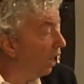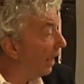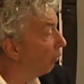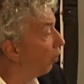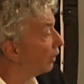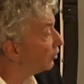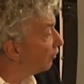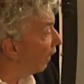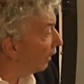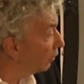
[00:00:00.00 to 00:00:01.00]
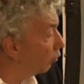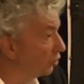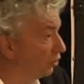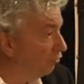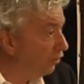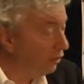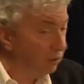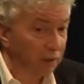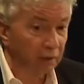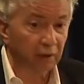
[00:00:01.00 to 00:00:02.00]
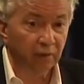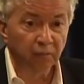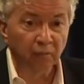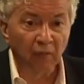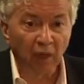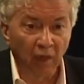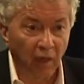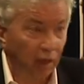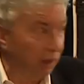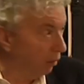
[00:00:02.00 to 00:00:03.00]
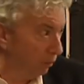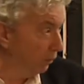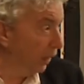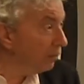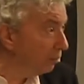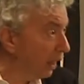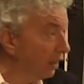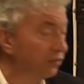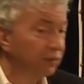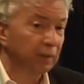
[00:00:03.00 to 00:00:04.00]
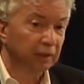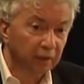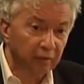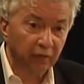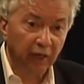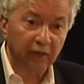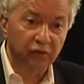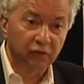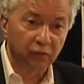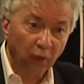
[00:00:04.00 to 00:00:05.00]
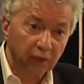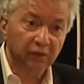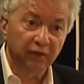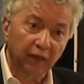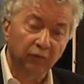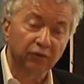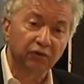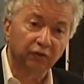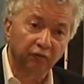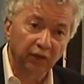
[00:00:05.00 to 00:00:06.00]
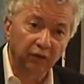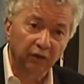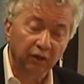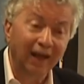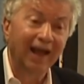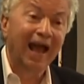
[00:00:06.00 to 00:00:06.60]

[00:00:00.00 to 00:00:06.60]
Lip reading: And once that was defeated in a bloodbath, but nevertheless, once that was defeated,